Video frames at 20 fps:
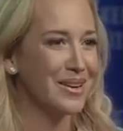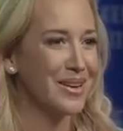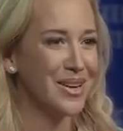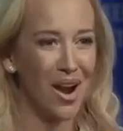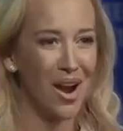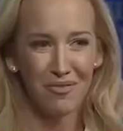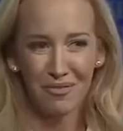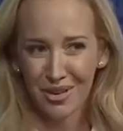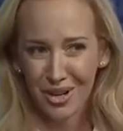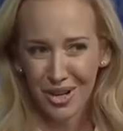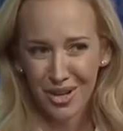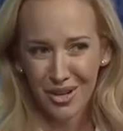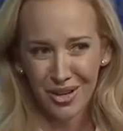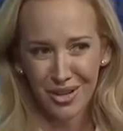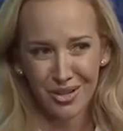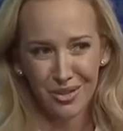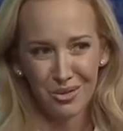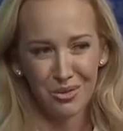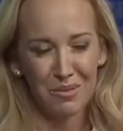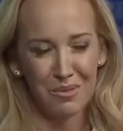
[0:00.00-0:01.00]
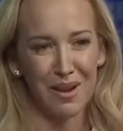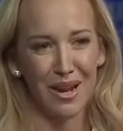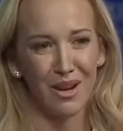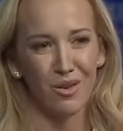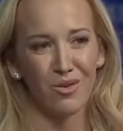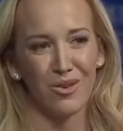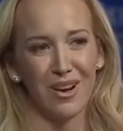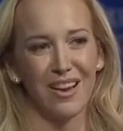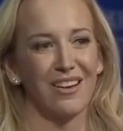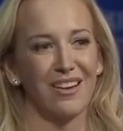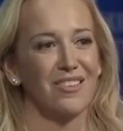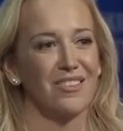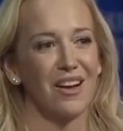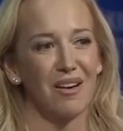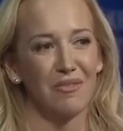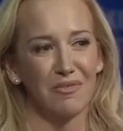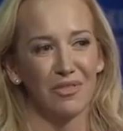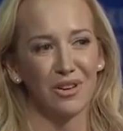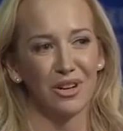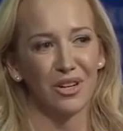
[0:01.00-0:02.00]
Not very good at doing my own hair,
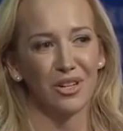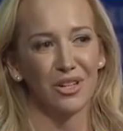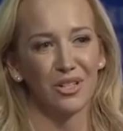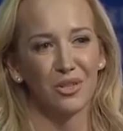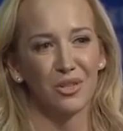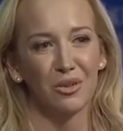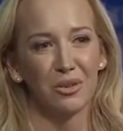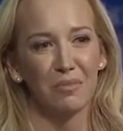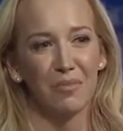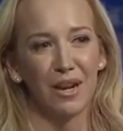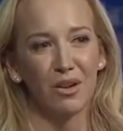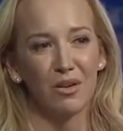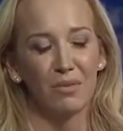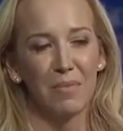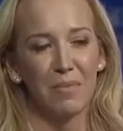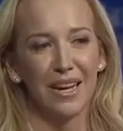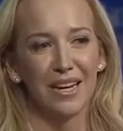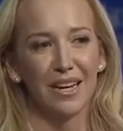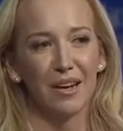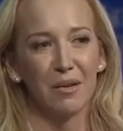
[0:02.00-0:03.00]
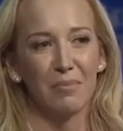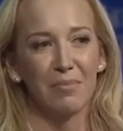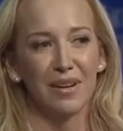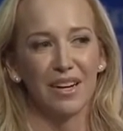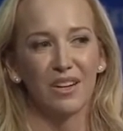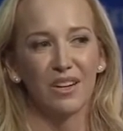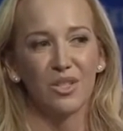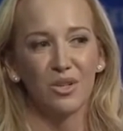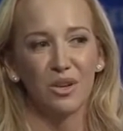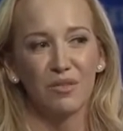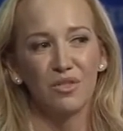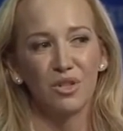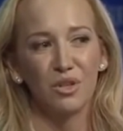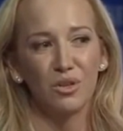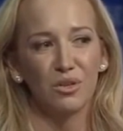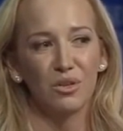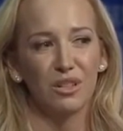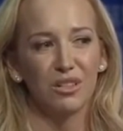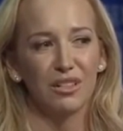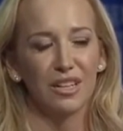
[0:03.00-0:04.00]
not very good at doing my own makeup, and I also have
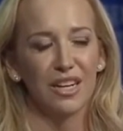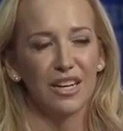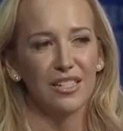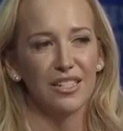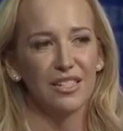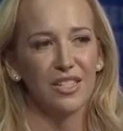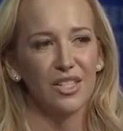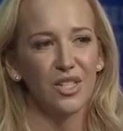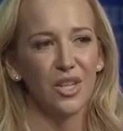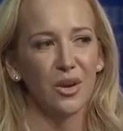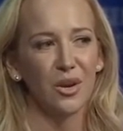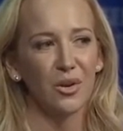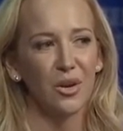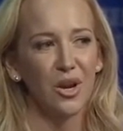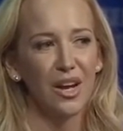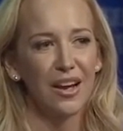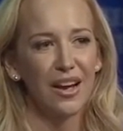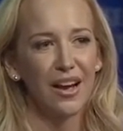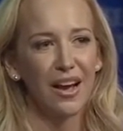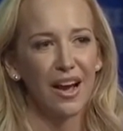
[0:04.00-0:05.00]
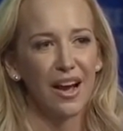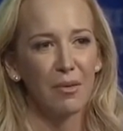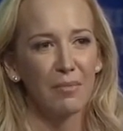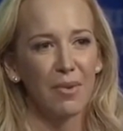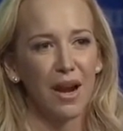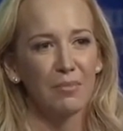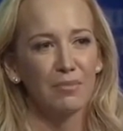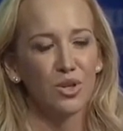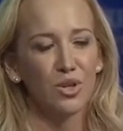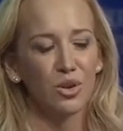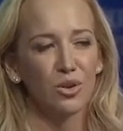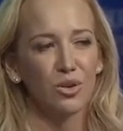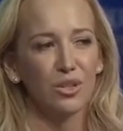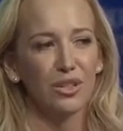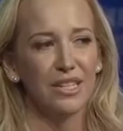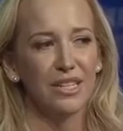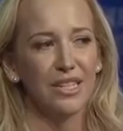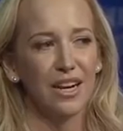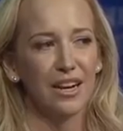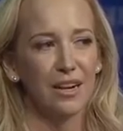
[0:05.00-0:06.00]
2 little kids, so I'm
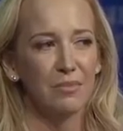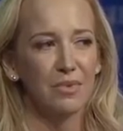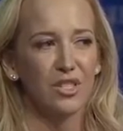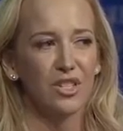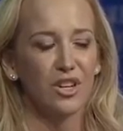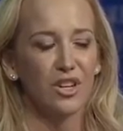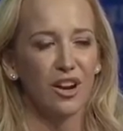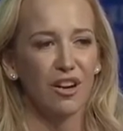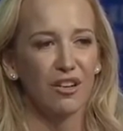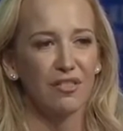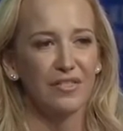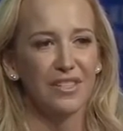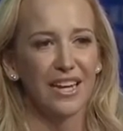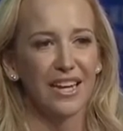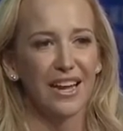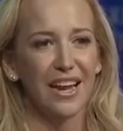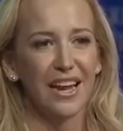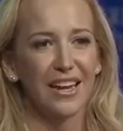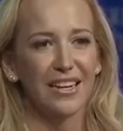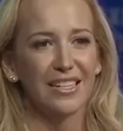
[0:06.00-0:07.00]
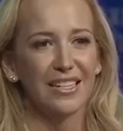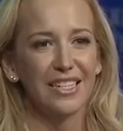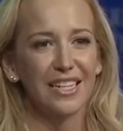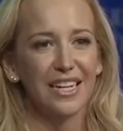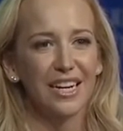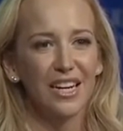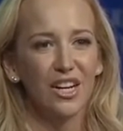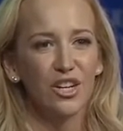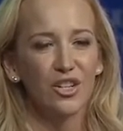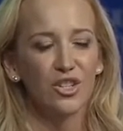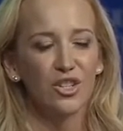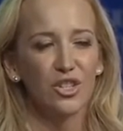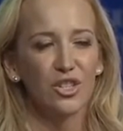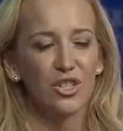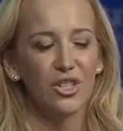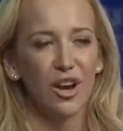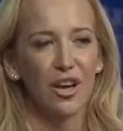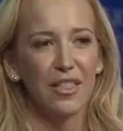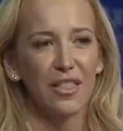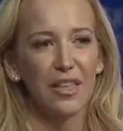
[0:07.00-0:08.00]
totally time-starved, and
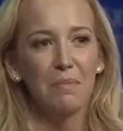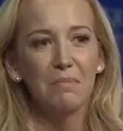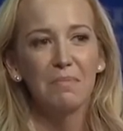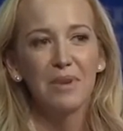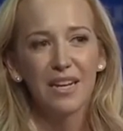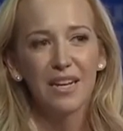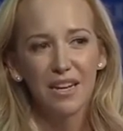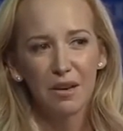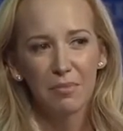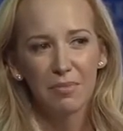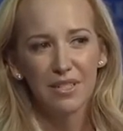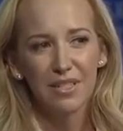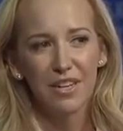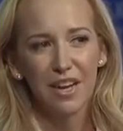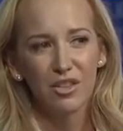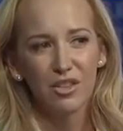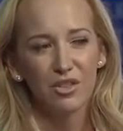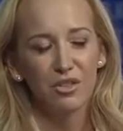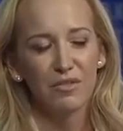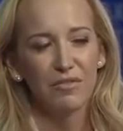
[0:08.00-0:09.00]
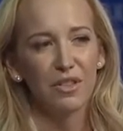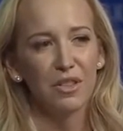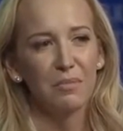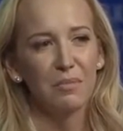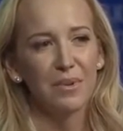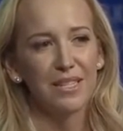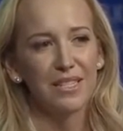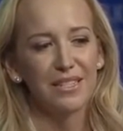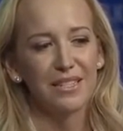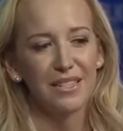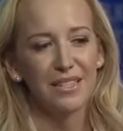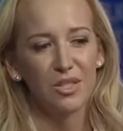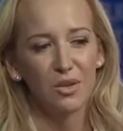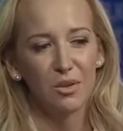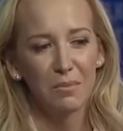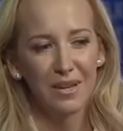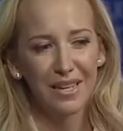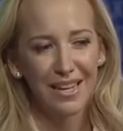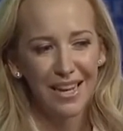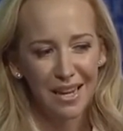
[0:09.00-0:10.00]
just saw the immediate potential for the business, so
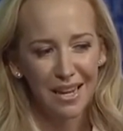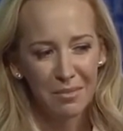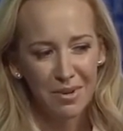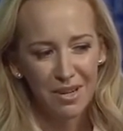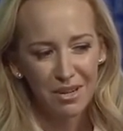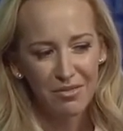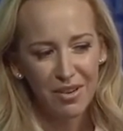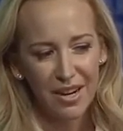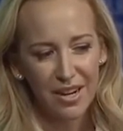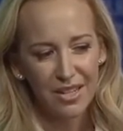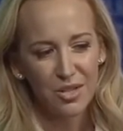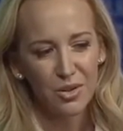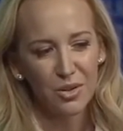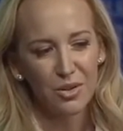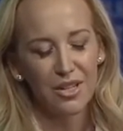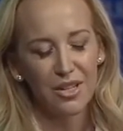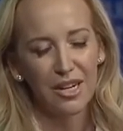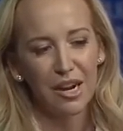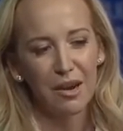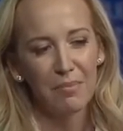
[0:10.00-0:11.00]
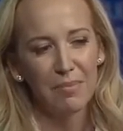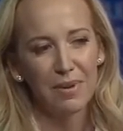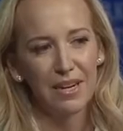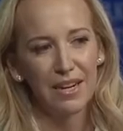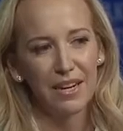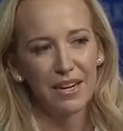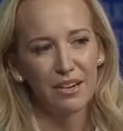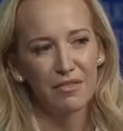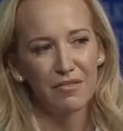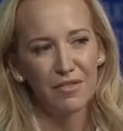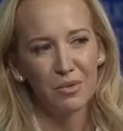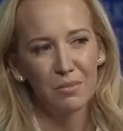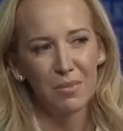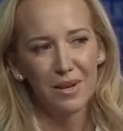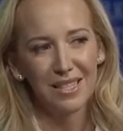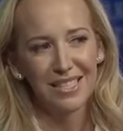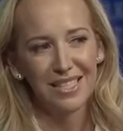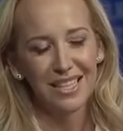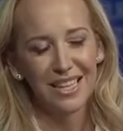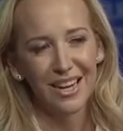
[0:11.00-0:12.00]
became an advisor in the company, and a few
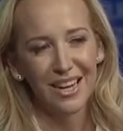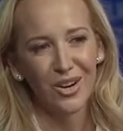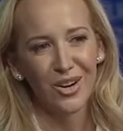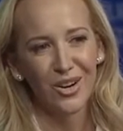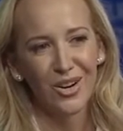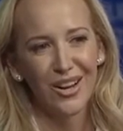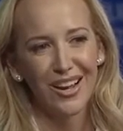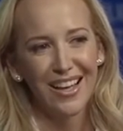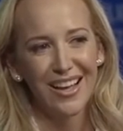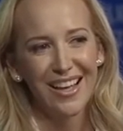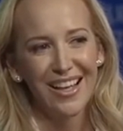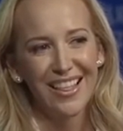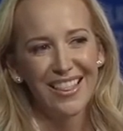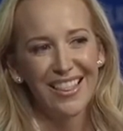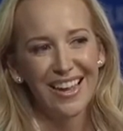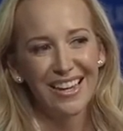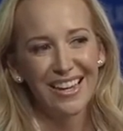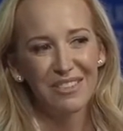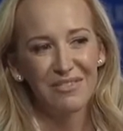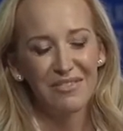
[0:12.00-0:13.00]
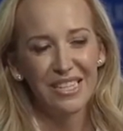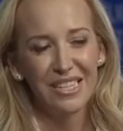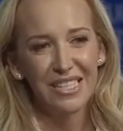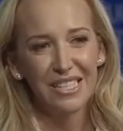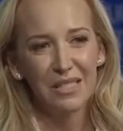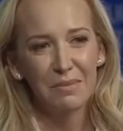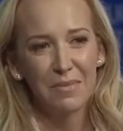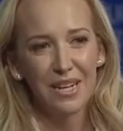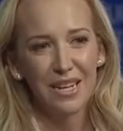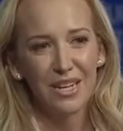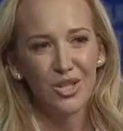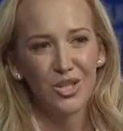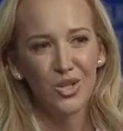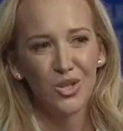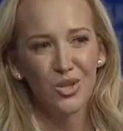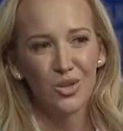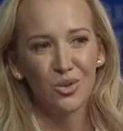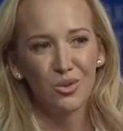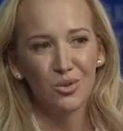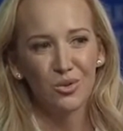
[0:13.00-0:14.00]
months later, they convinced me
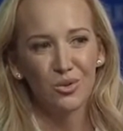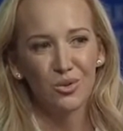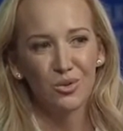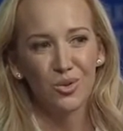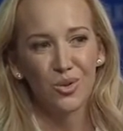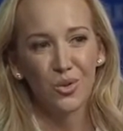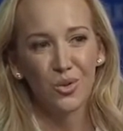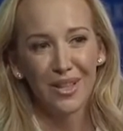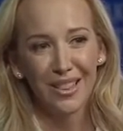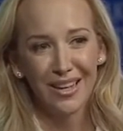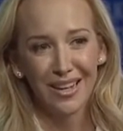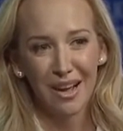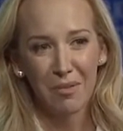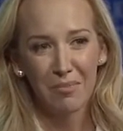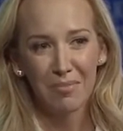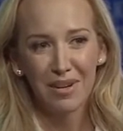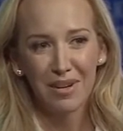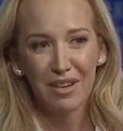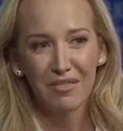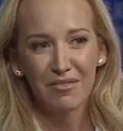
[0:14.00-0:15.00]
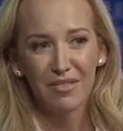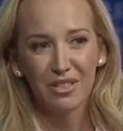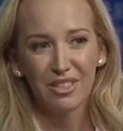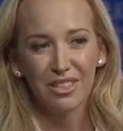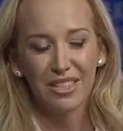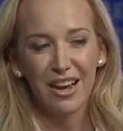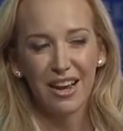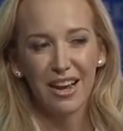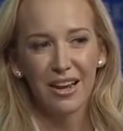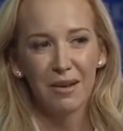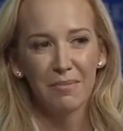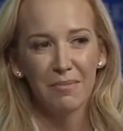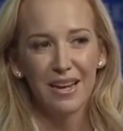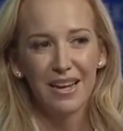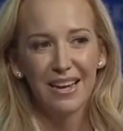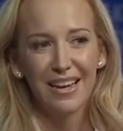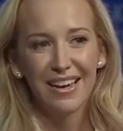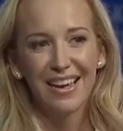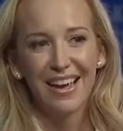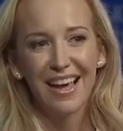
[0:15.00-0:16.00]
to join the company full-time
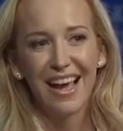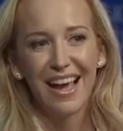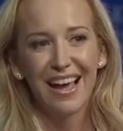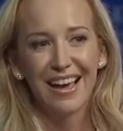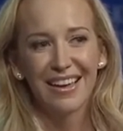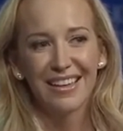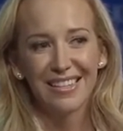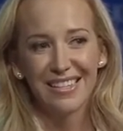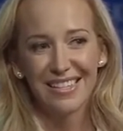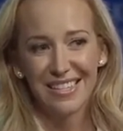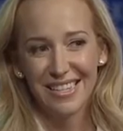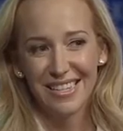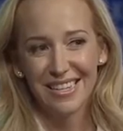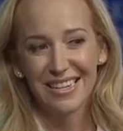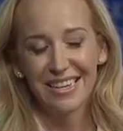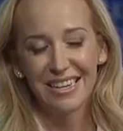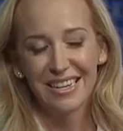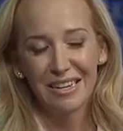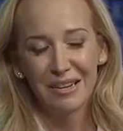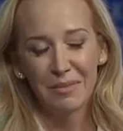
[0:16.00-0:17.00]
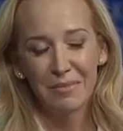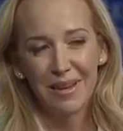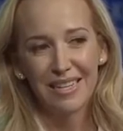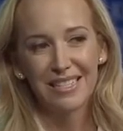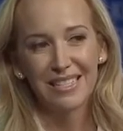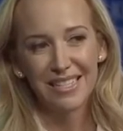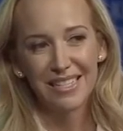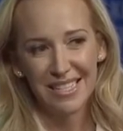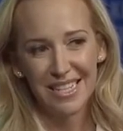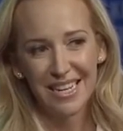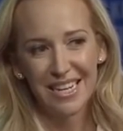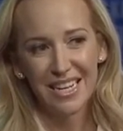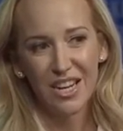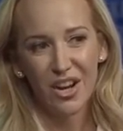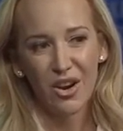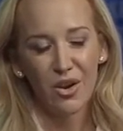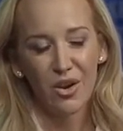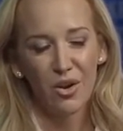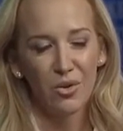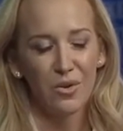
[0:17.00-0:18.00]
as a
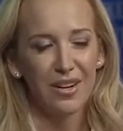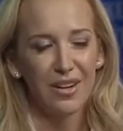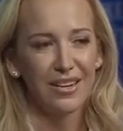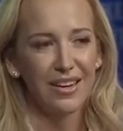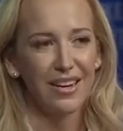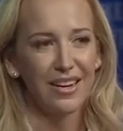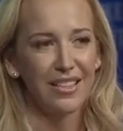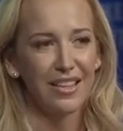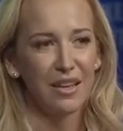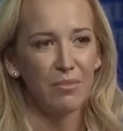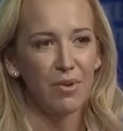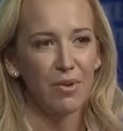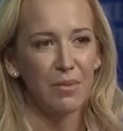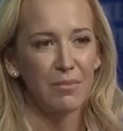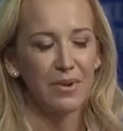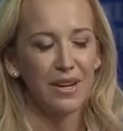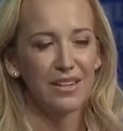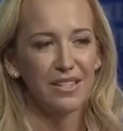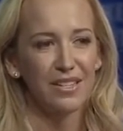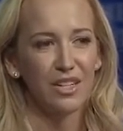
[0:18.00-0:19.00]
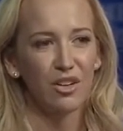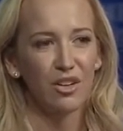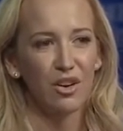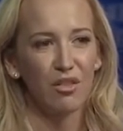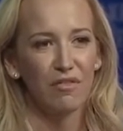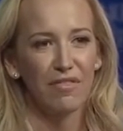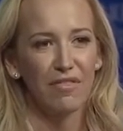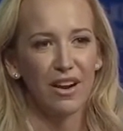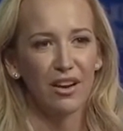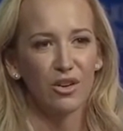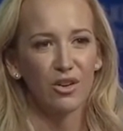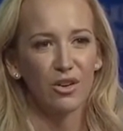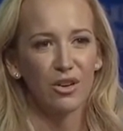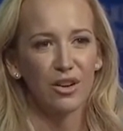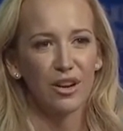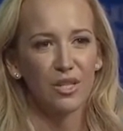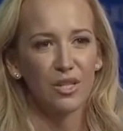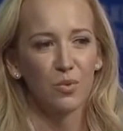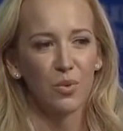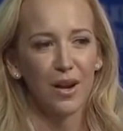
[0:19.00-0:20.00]
CEO, and they brought me in as a co-founder
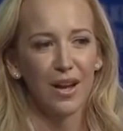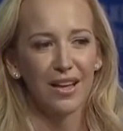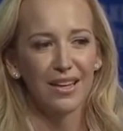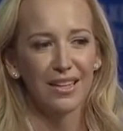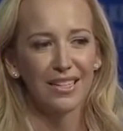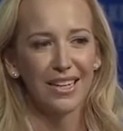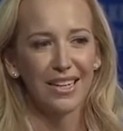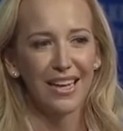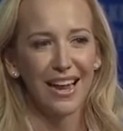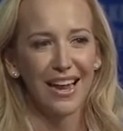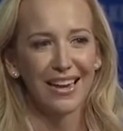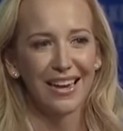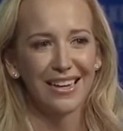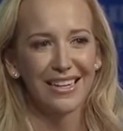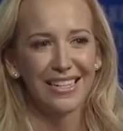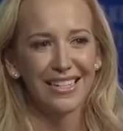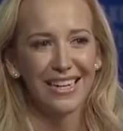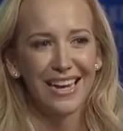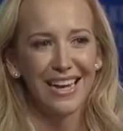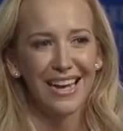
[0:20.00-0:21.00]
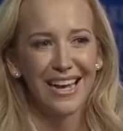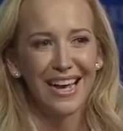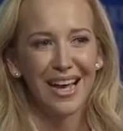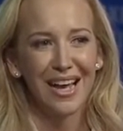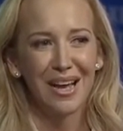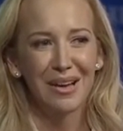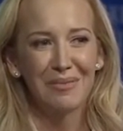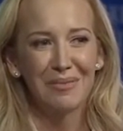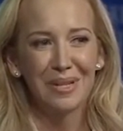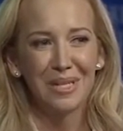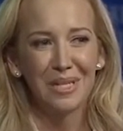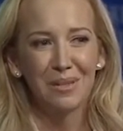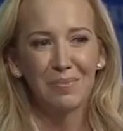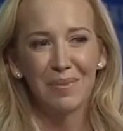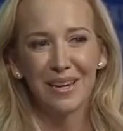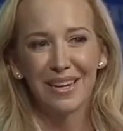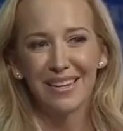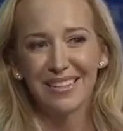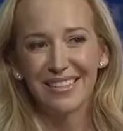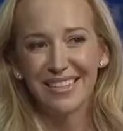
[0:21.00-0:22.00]
as well, and it's
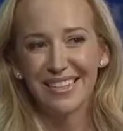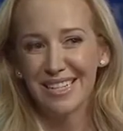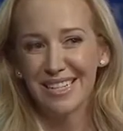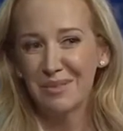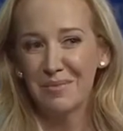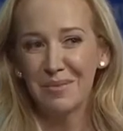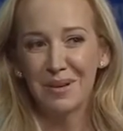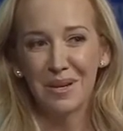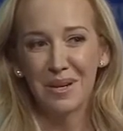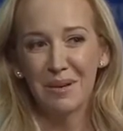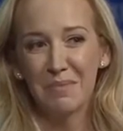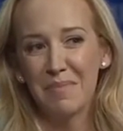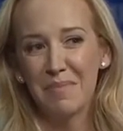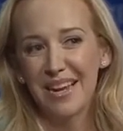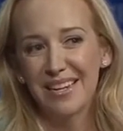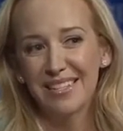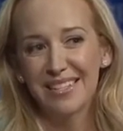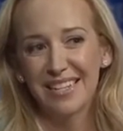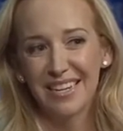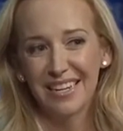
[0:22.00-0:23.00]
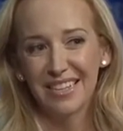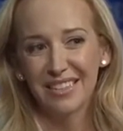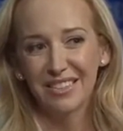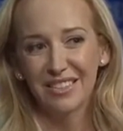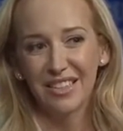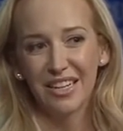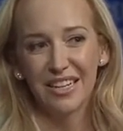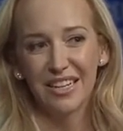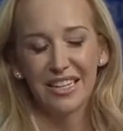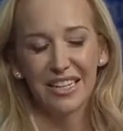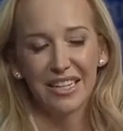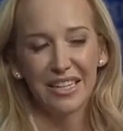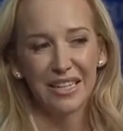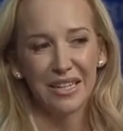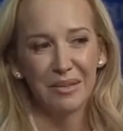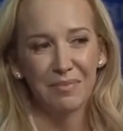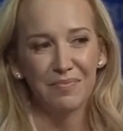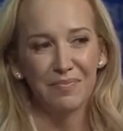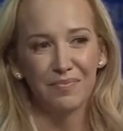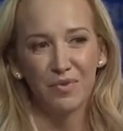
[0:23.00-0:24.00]
been an amazing
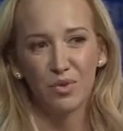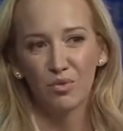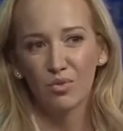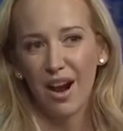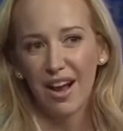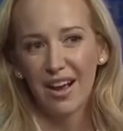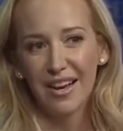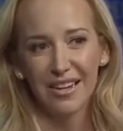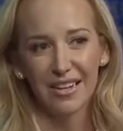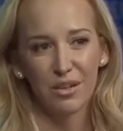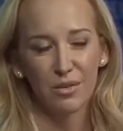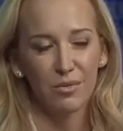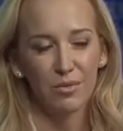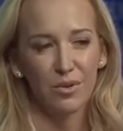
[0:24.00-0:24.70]
ride.